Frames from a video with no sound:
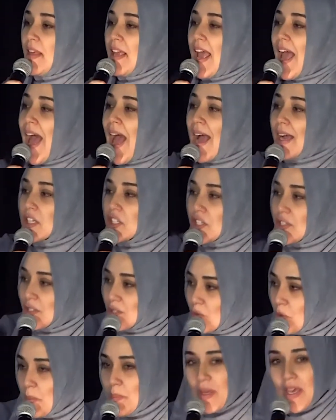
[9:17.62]
the
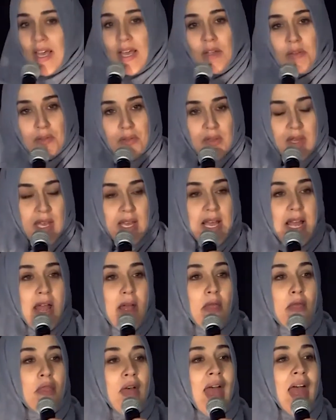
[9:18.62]
actions will be healthy.
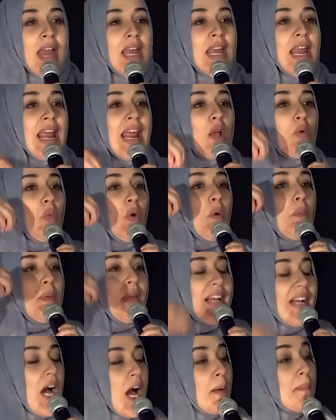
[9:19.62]
Then it will
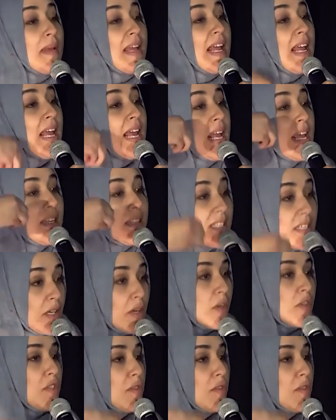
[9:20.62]
become easier